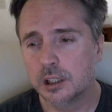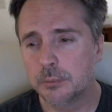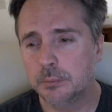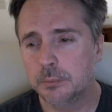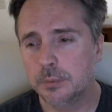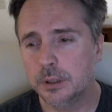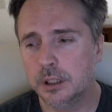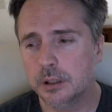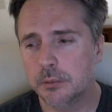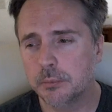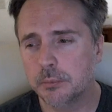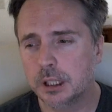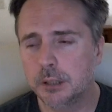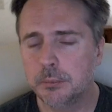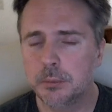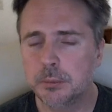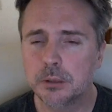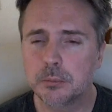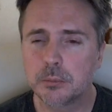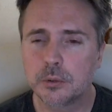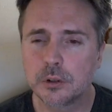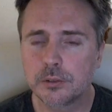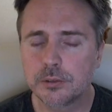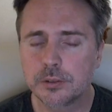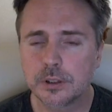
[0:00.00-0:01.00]
be maybe
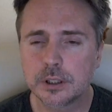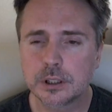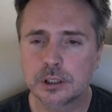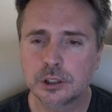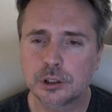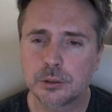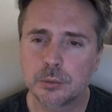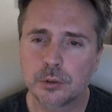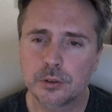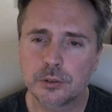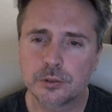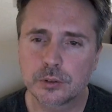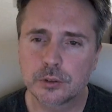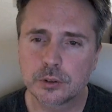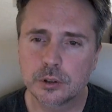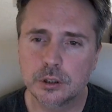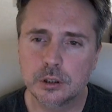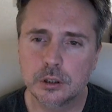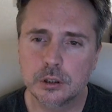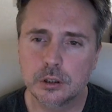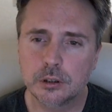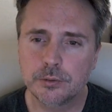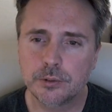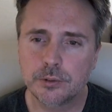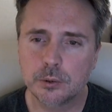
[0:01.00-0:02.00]
more flexible for
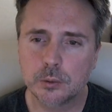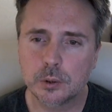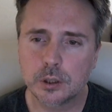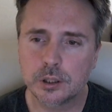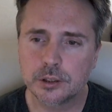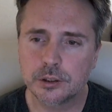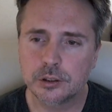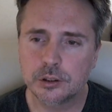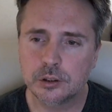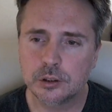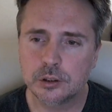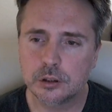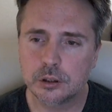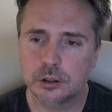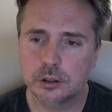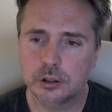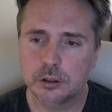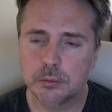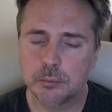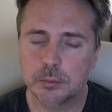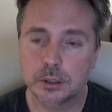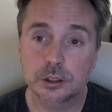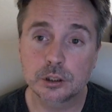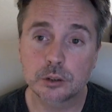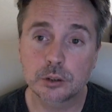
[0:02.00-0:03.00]
you if you want to
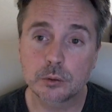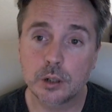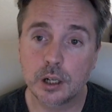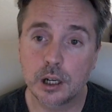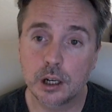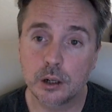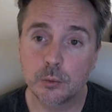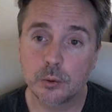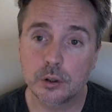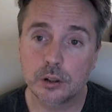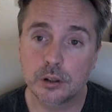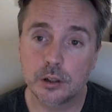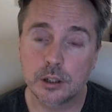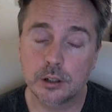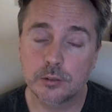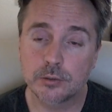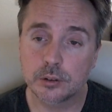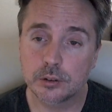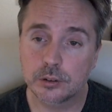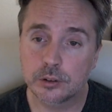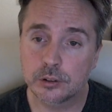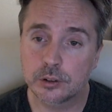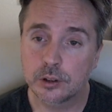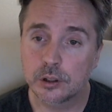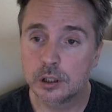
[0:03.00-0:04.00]
mess around with
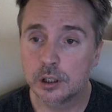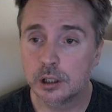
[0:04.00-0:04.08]
different